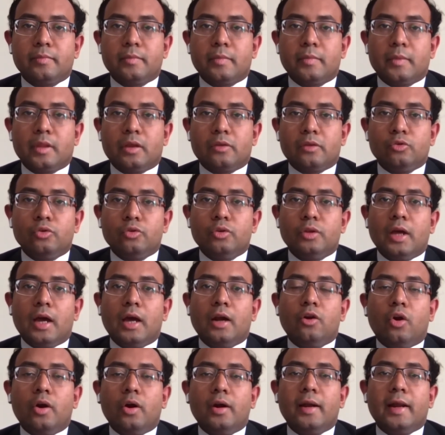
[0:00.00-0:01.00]
So they are
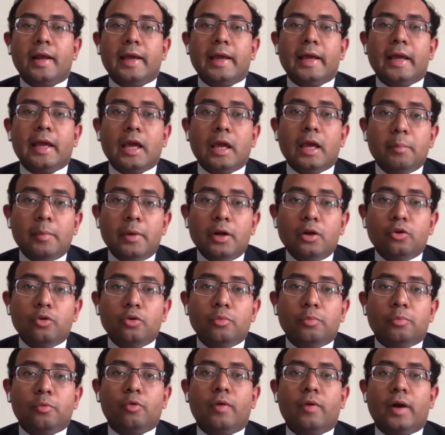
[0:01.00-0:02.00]
not able to
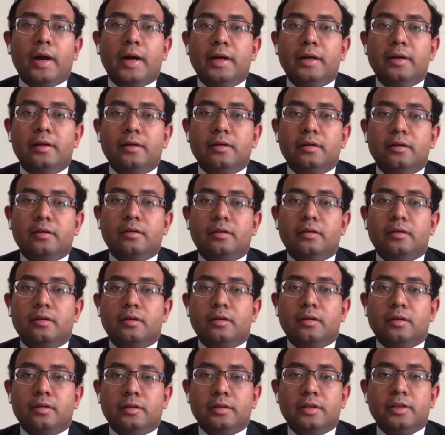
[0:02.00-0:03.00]
provide
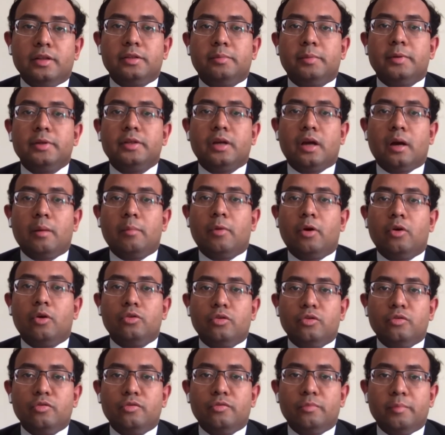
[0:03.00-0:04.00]
this much amount of
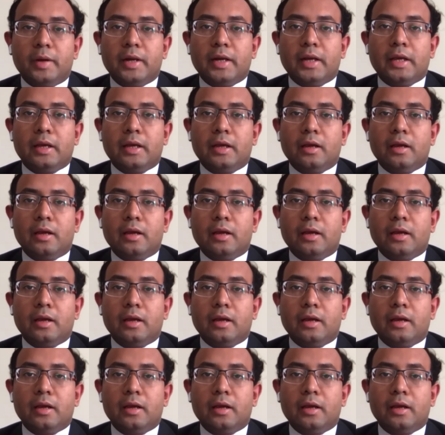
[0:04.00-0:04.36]
money.